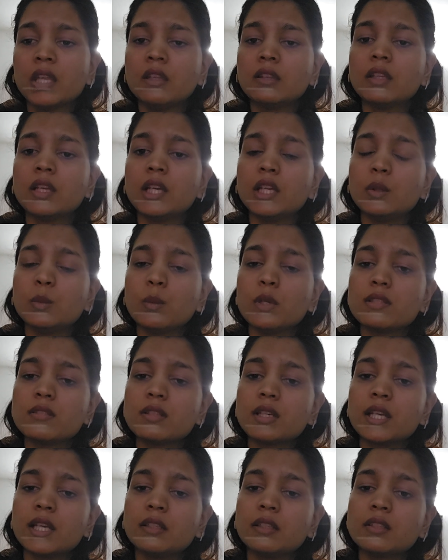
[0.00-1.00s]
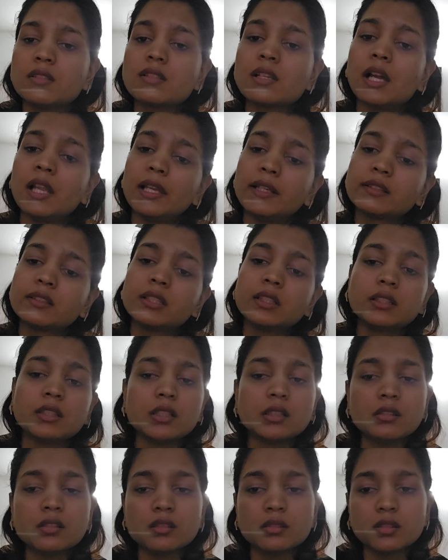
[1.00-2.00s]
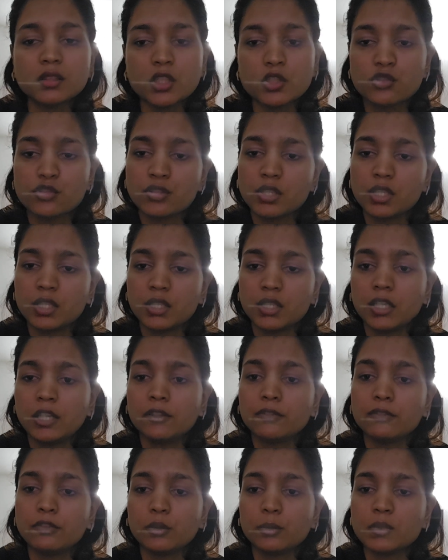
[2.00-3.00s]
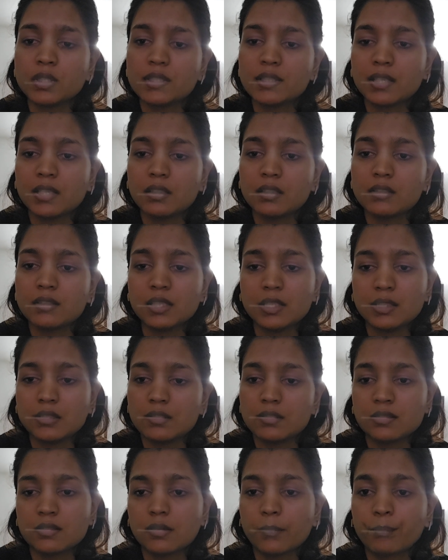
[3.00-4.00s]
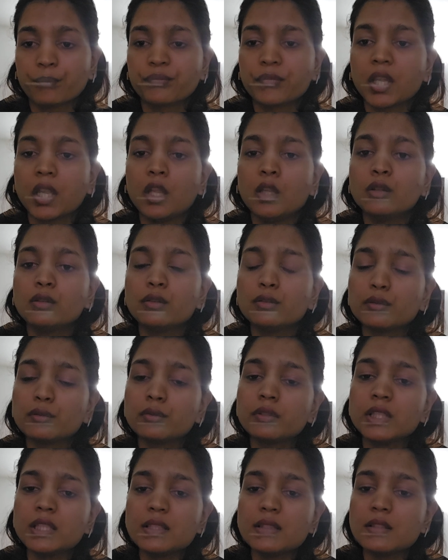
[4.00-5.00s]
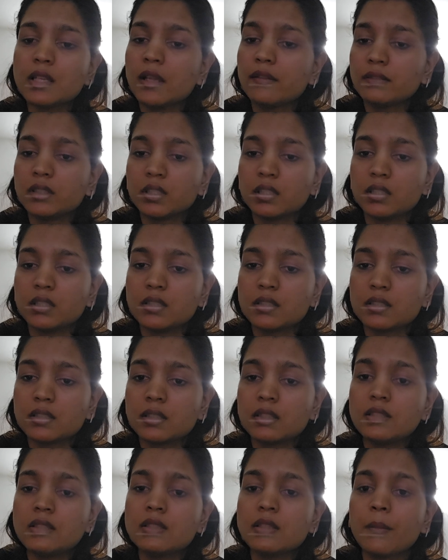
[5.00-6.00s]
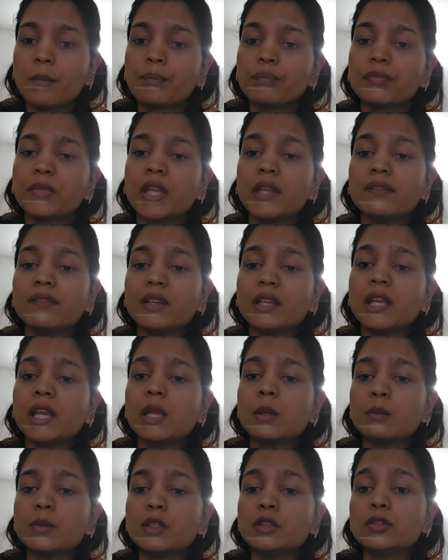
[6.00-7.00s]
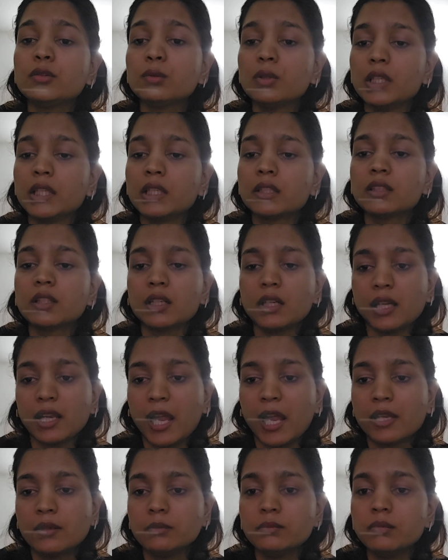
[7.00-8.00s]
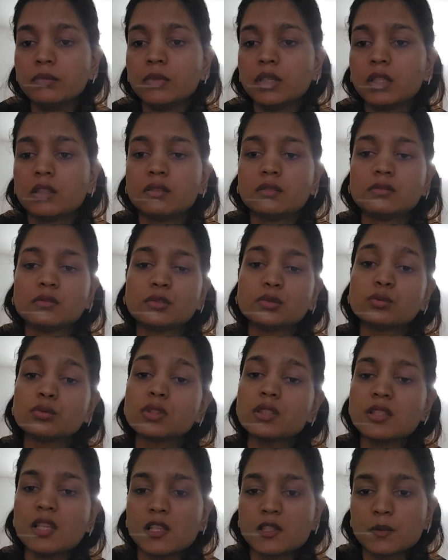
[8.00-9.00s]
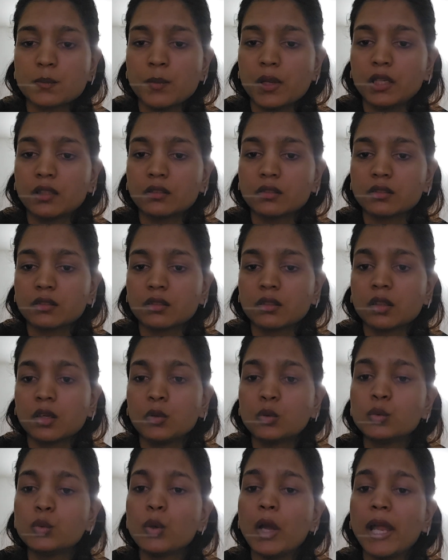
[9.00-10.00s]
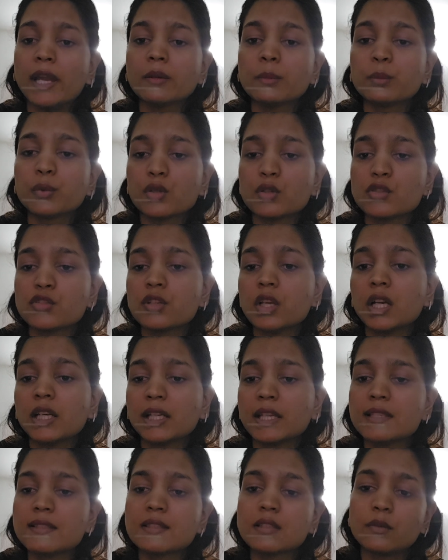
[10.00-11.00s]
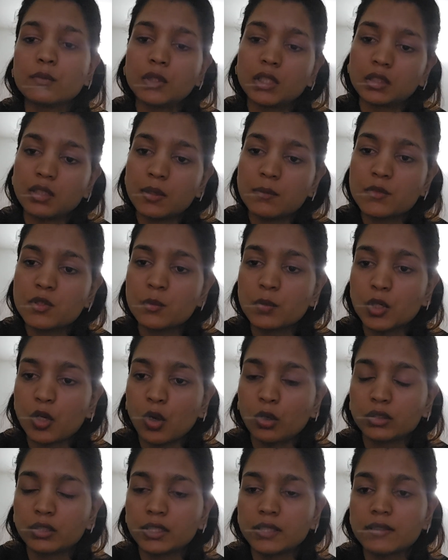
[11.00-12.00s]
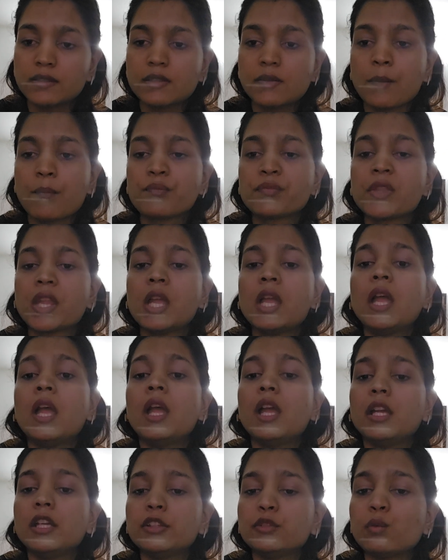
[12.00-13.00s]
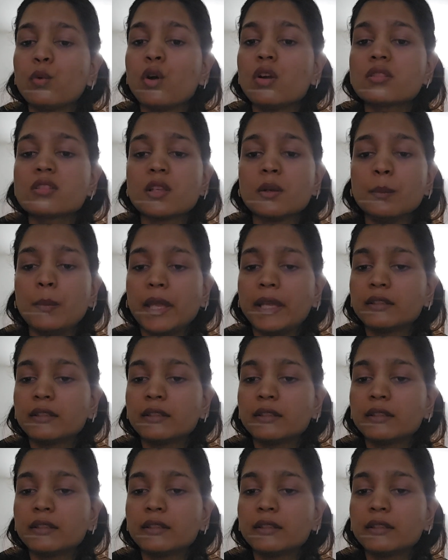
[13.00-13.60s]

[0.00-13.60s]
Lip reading: the investigators collected the touch DNA from the scenes. Through these evidences, they were able to link the crime to the suspect who had brushed against the victim's belongings. It was a